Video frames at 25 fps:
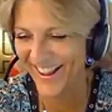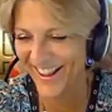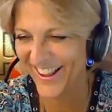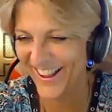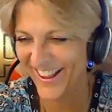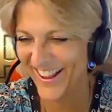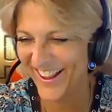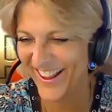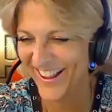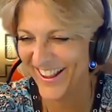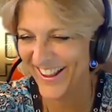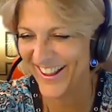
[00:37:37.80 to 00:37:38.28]

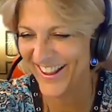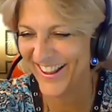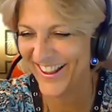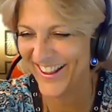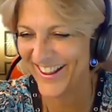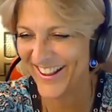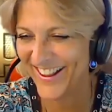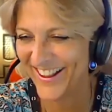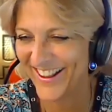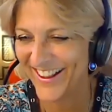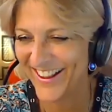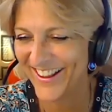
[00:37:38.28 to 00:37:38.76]

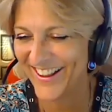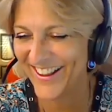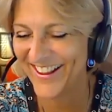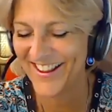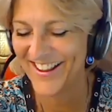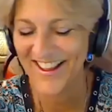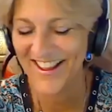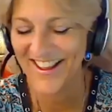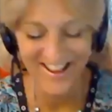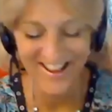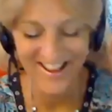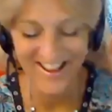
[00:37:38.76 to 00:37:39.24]
Oh,
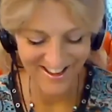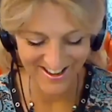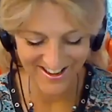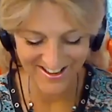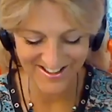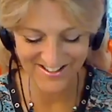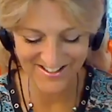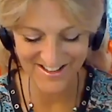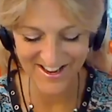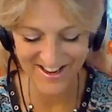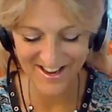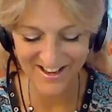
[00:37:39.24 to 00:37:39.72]
I'm
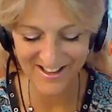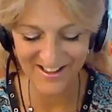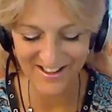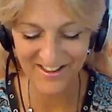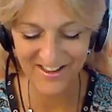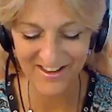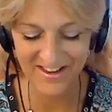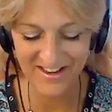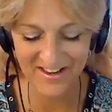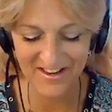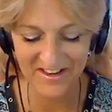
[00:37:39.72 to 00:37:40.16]
sorry. Exactly.